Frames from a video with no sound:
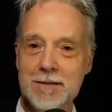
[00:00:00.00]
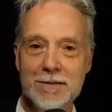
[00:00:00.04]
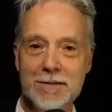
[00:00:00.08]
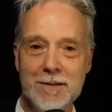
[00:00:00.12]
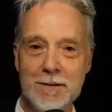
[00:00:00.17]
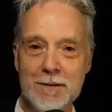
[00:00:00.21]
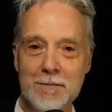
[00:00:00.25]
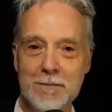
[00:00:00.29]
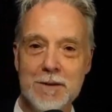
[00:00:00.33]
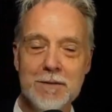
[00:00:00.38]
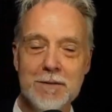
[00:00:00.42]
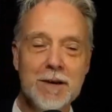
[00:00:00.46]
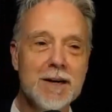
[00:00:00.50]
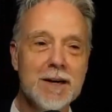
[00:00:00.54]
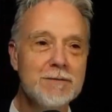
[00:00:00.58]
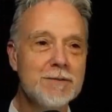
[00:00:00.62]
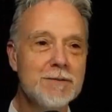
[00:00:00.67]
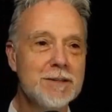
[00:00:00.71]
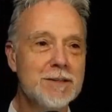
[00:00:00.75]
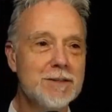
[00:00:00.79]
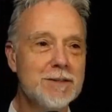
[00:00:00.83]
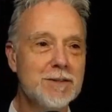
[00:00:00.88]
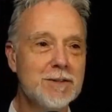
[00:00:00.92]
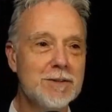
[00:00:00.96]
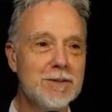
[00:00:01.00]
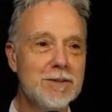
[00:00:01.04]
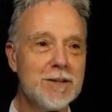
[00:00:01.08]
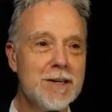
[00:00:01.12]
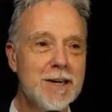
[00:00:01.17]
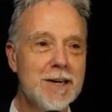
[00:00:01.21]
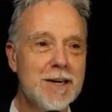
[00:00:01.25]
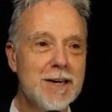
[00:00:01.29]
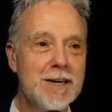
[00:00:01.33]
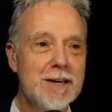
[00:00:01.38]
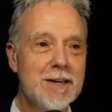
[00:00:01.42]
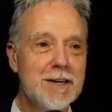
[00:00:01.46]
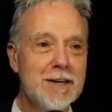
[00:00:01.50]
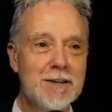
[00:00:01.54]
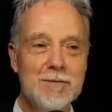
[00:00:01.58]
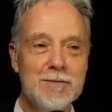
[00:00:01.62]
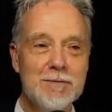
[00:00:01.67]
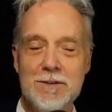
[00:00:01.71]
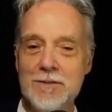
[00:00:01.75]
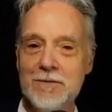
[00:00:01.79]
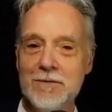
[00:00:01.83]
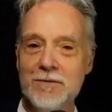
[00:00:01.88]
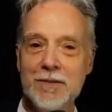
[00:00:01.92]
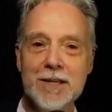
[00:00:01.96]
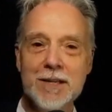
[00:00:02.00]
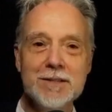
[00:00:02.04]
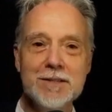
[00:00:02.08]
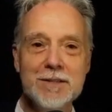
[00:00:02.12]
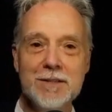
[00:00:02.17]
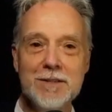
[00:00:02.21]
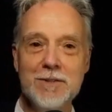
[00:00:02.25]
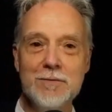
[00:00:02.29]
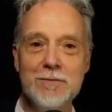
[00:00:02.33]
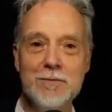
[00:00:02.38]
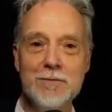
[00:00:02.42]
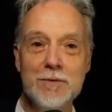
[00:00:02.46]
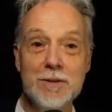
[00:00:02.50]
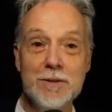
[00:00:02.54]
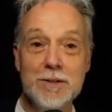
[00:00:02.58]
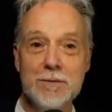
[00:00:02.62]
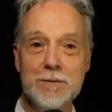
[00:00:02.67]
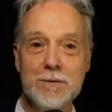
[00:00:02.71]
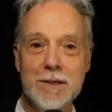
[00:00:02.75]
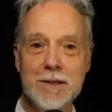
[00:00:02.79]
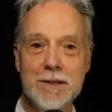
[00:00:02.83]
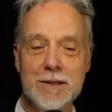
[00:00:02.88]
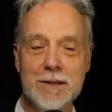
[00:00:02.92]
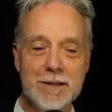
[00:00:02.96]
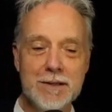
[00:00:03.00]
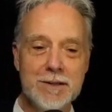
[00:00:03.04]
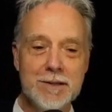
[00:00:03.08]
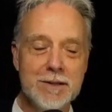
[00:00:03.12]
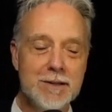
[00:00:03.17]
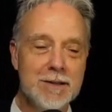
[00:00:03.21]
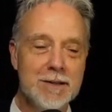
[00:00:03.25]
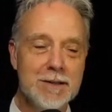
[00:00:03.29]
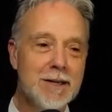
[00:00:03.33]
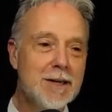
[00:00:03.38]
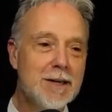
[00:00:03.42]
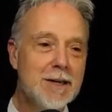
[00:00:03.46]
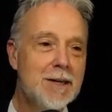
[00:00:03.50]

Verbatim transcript: Your demographics, your even your face and your voice recognition,